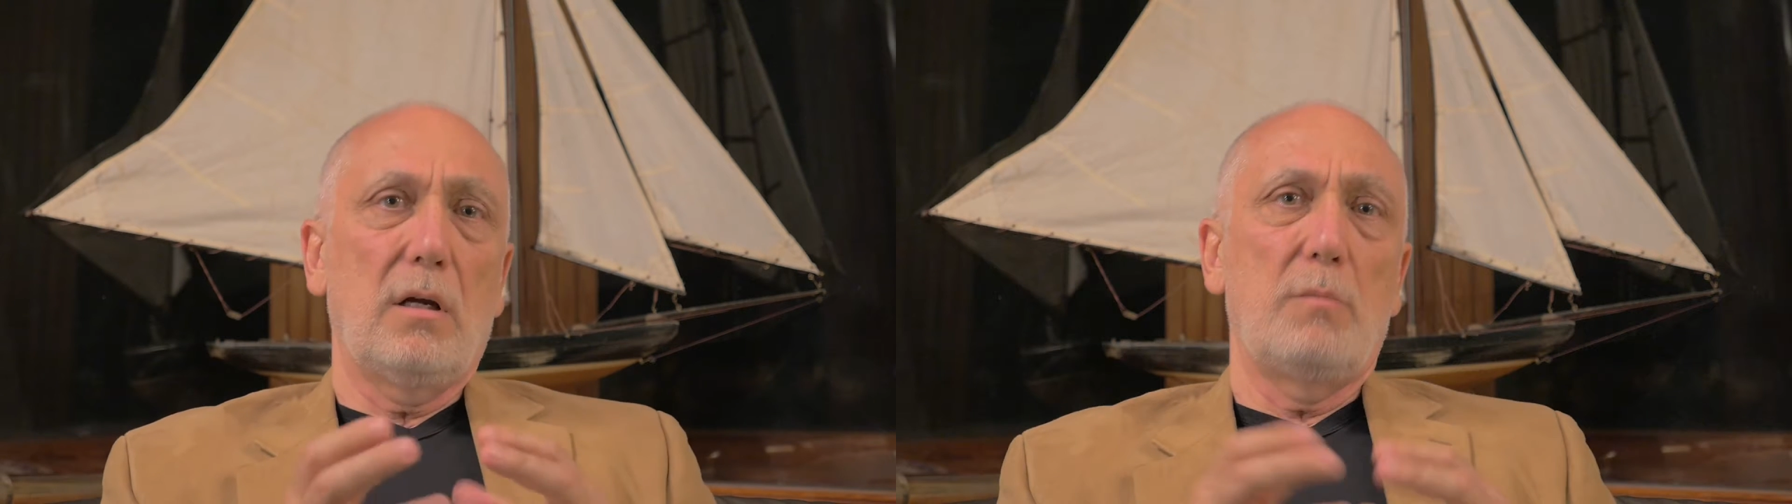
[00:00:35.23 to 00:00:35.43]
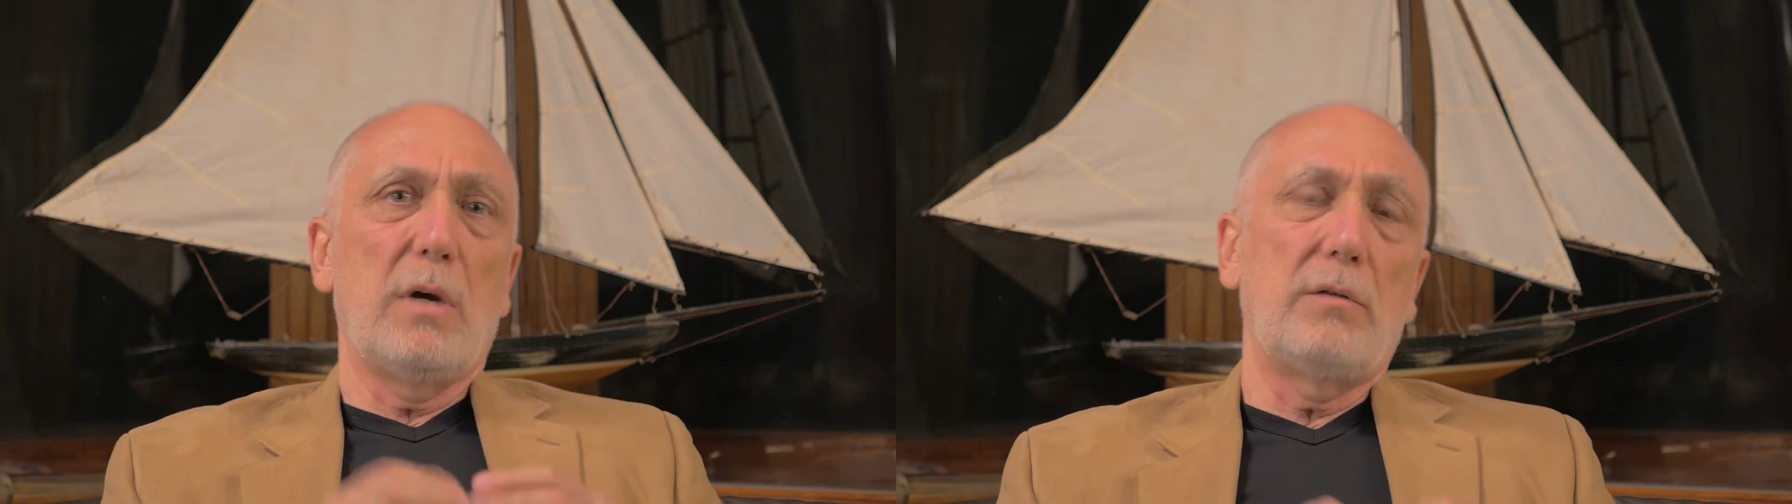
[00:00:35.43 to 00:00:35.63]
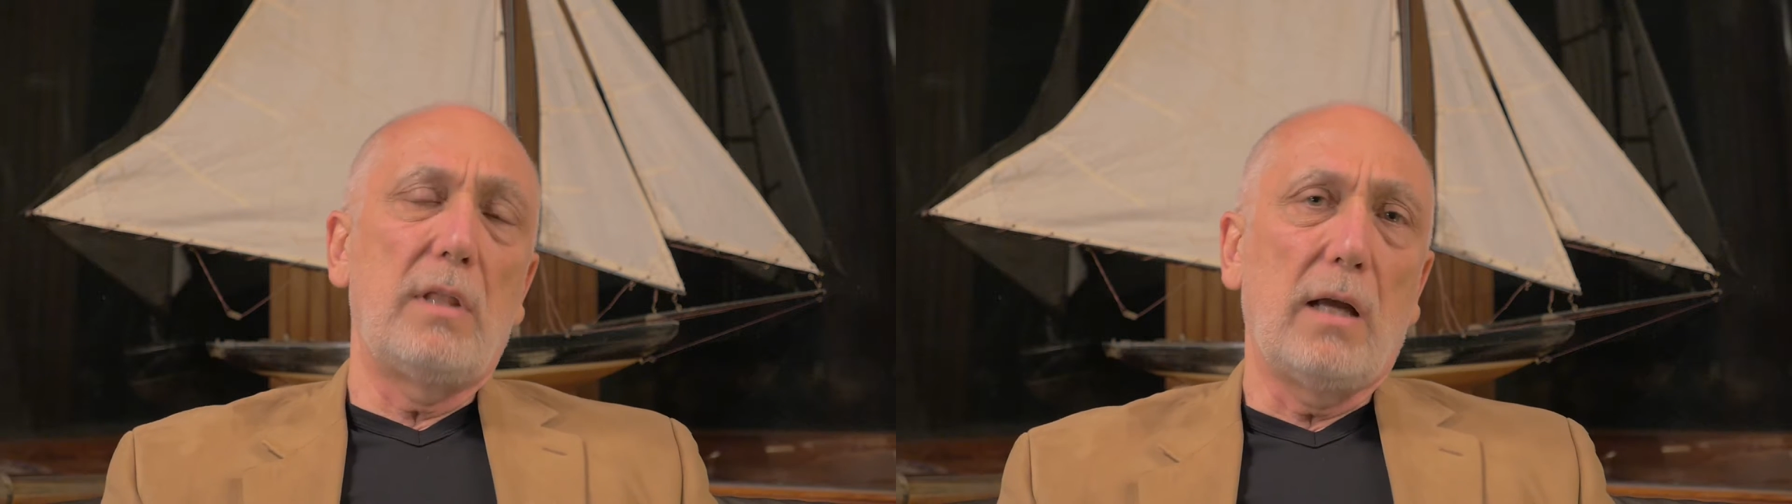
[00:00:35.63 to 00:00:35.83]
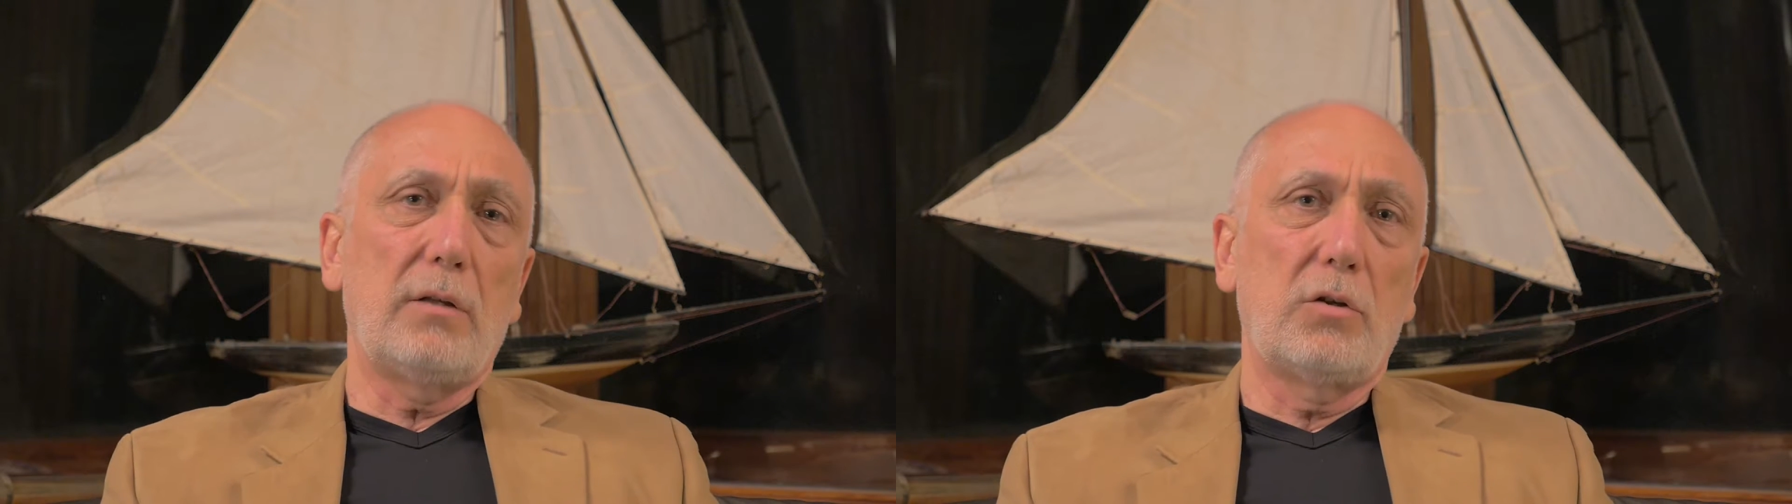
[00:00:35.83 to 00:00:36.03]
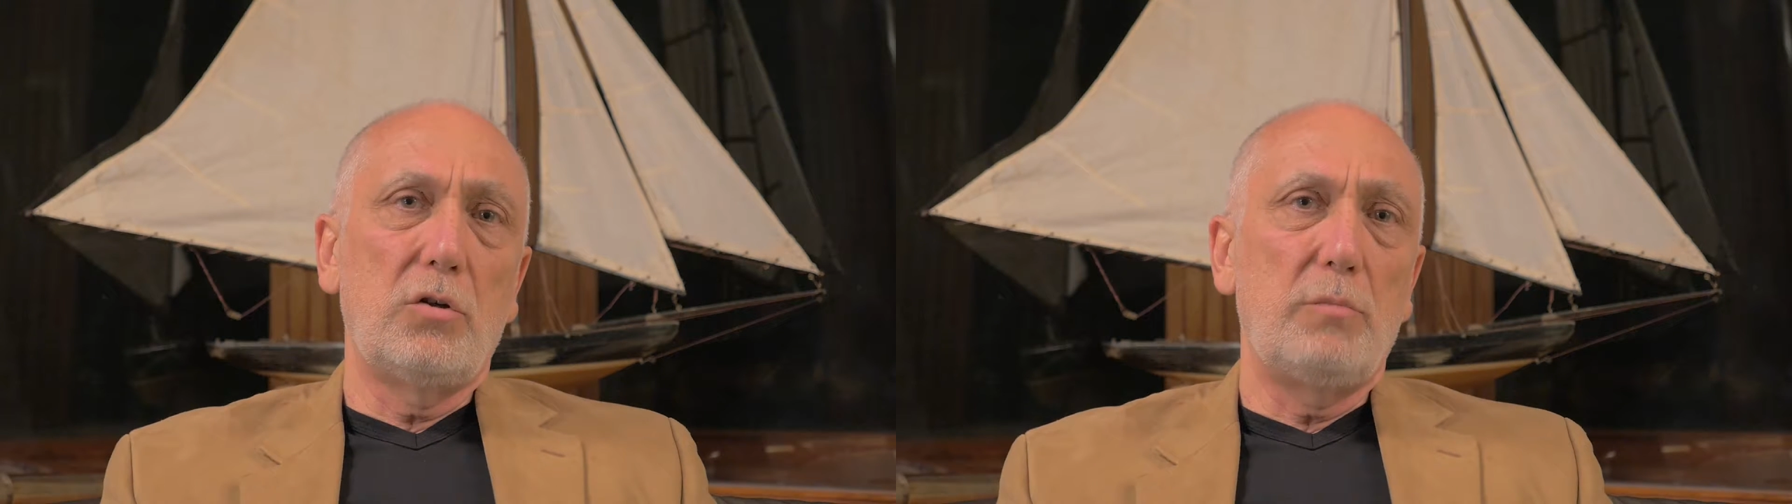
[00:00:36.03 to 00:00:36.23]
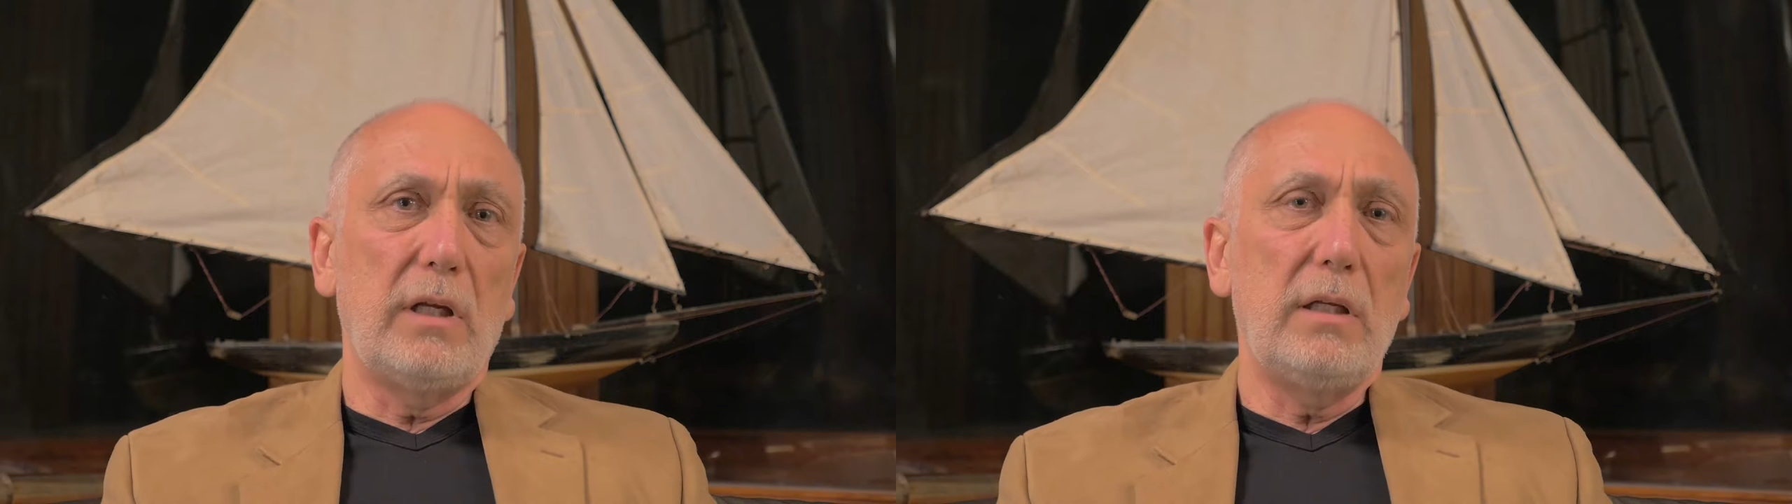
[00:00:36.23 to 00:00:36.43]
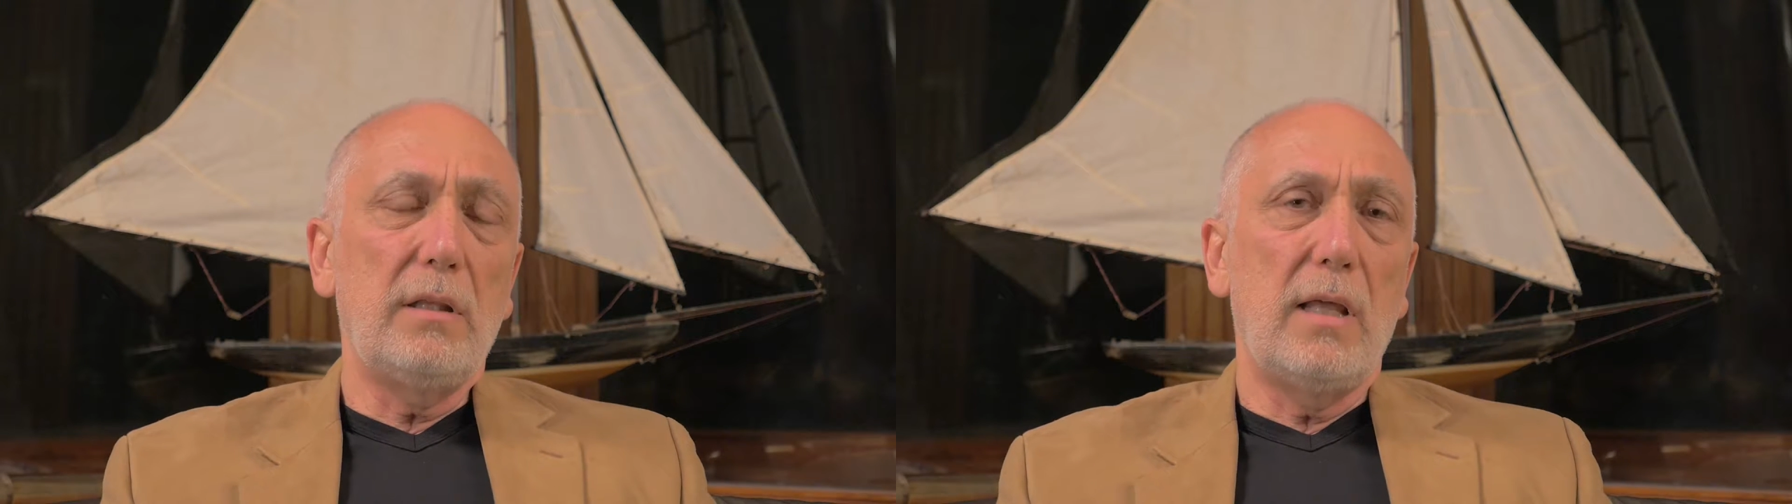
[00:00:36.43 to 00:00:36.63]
about that could be